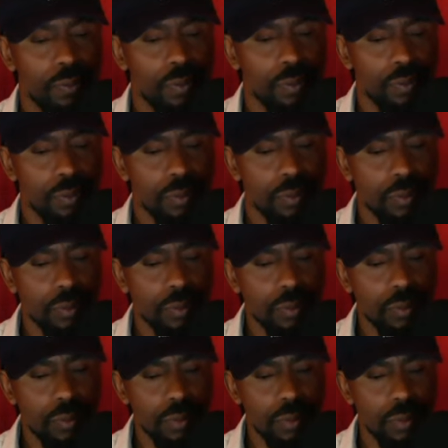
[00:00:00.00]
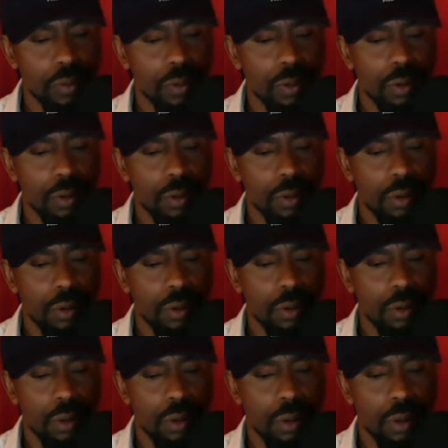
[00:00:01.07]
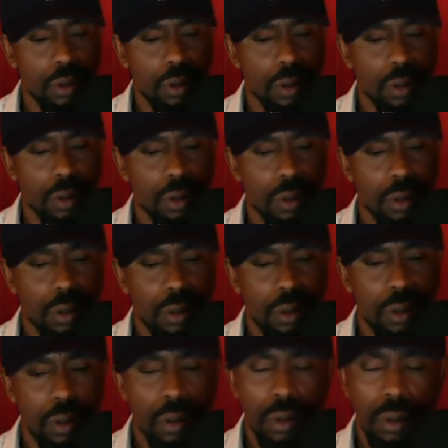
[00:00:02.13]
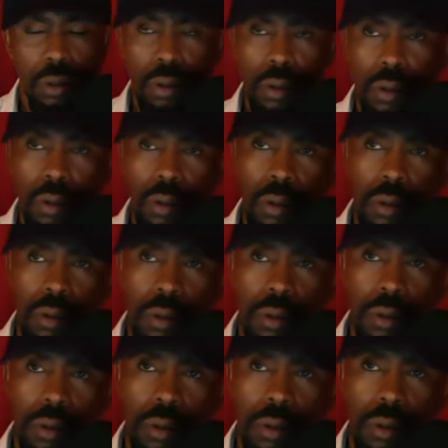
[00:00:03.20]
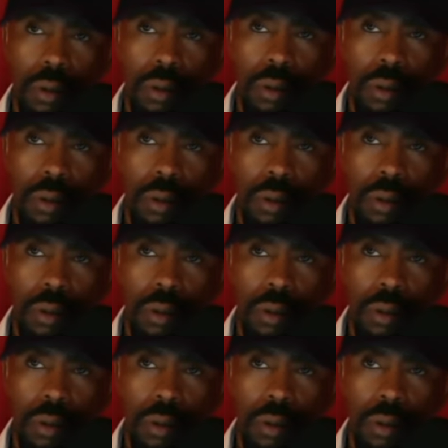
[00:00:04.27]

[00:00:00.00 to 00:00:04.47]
(silence)